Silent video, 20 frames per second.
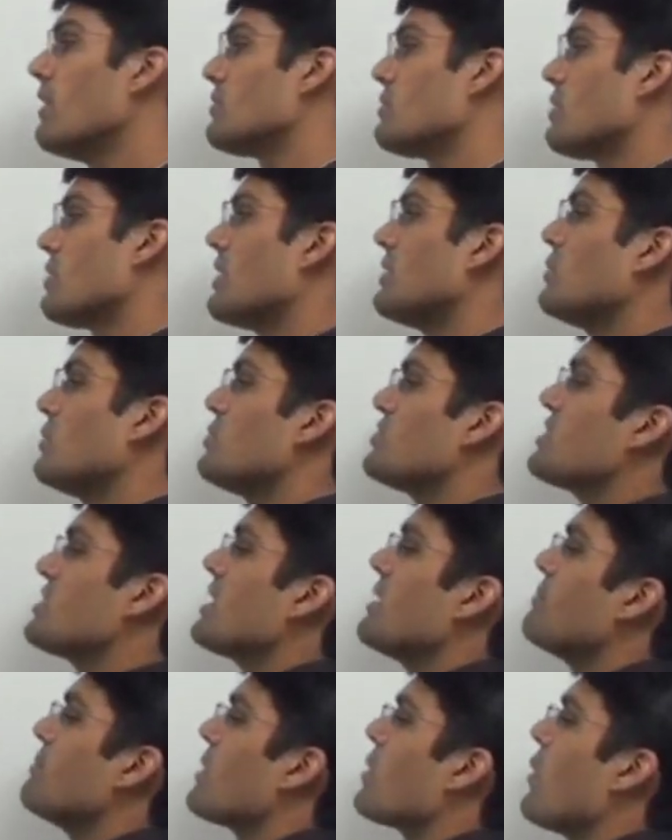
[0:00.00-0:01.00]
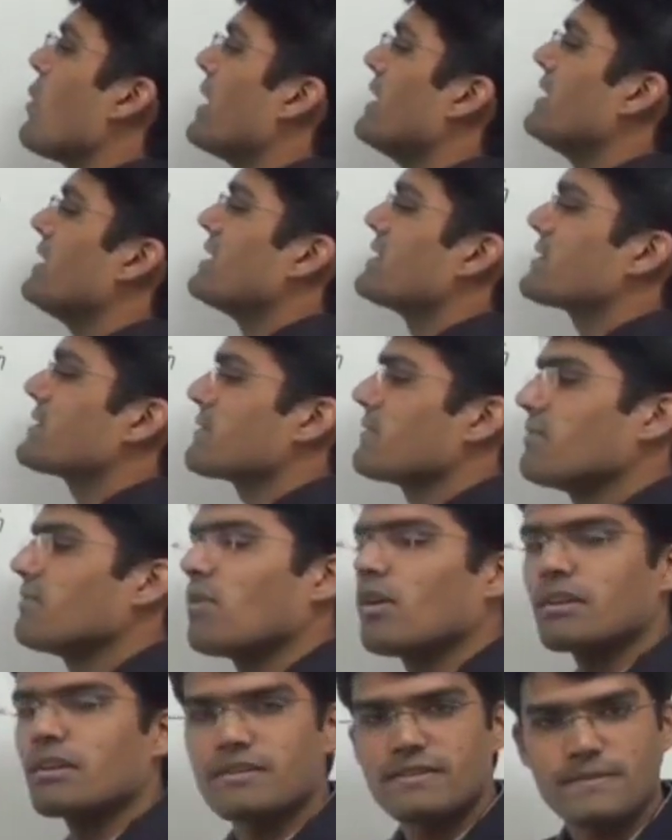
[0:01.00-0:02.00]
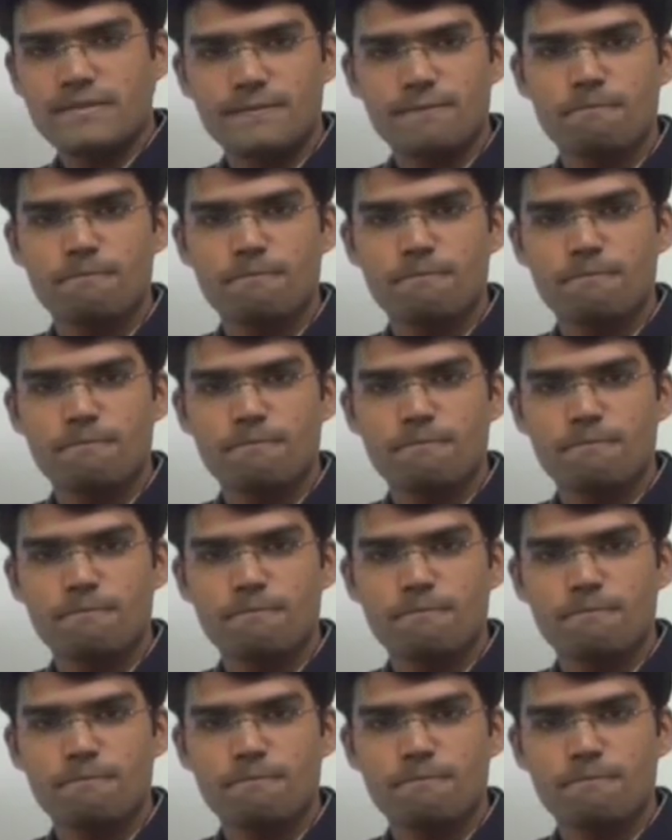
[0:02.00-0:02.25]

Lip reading: So conclusion number 1 is false.